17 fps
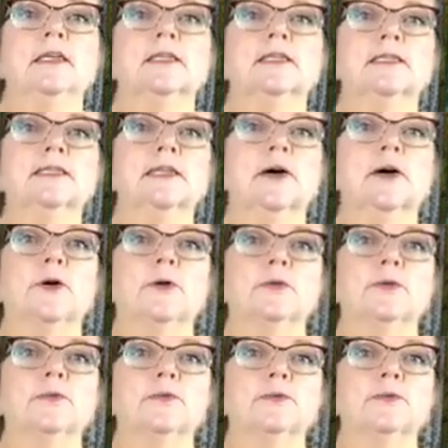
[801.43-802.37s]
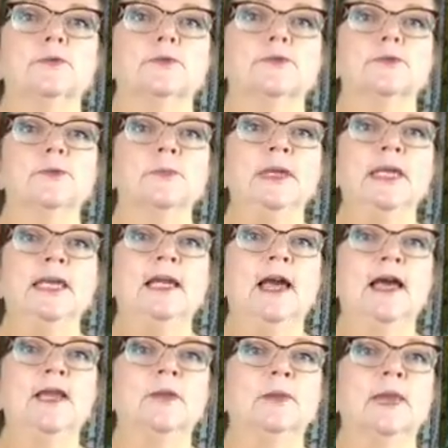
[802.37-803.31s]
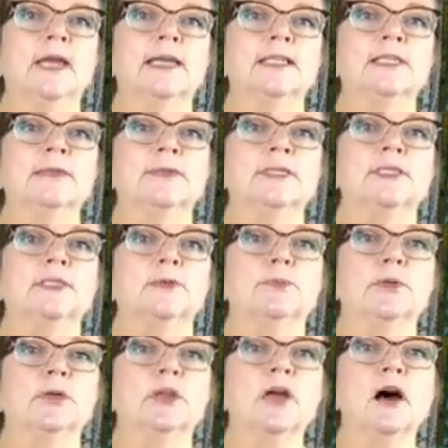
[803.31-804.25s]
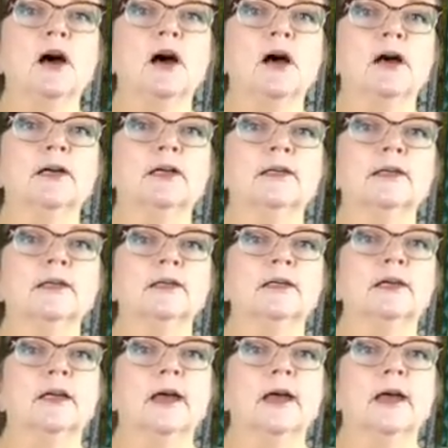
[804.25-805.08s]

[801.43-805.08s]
So for me, I don't like it to be super long